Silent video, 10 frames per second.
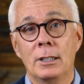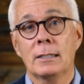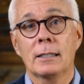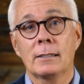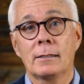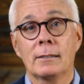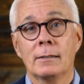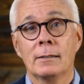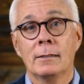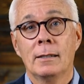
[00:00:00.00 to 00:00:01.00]
Jesus.
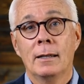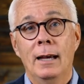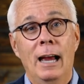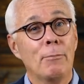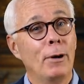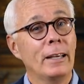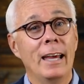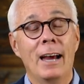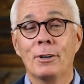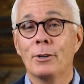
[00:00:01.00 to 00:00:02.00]
I pray you
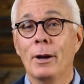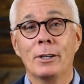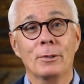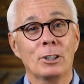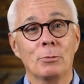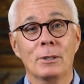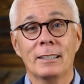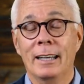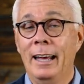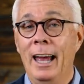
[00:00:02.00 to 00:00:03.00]
have a great
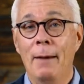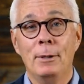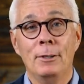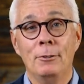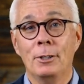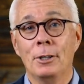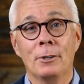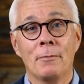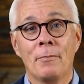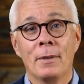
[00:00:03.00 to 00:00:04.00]
Christmas and a happy new
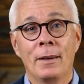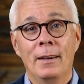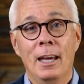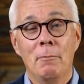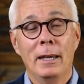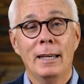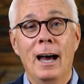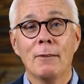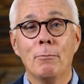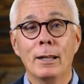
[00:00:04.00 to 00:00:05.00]
year, and may
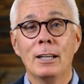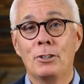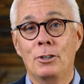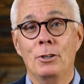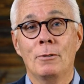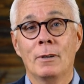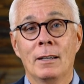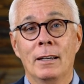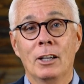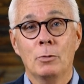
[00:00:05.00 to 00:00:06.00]
God bless you.
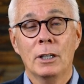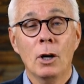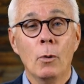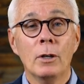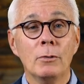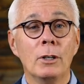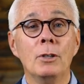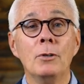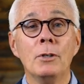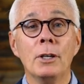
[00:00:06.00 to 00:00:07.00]
As we go into a
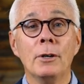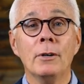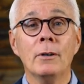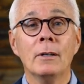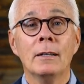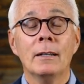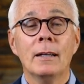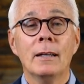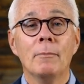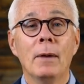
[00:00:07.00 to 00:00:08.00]
new year,
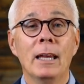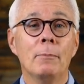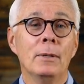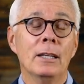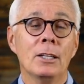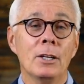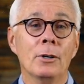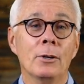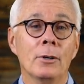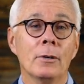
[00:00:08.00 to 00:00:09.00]
may it be a
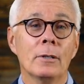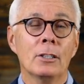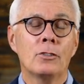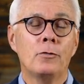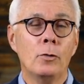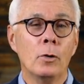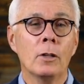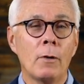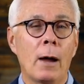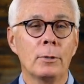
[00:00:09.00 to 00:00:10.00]
year that's
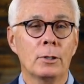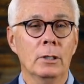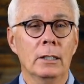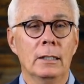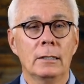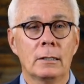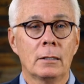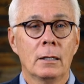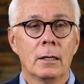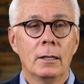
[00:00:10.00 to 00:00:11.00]
full of
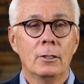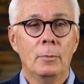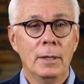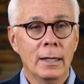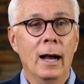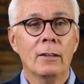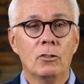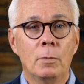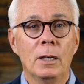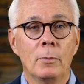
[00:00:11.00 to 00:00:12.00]
opportunities to be
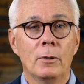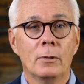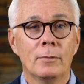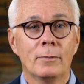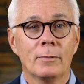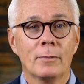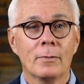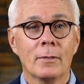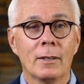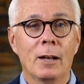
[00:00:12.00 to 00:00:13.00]
God's people.
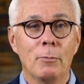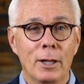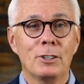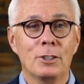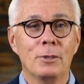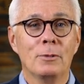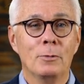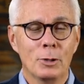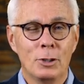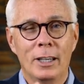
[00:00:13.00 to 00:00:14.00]
God bless you.
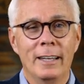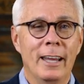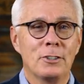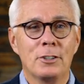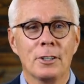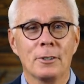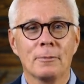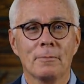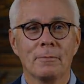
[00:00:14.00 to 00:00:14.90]
We'll see you next year.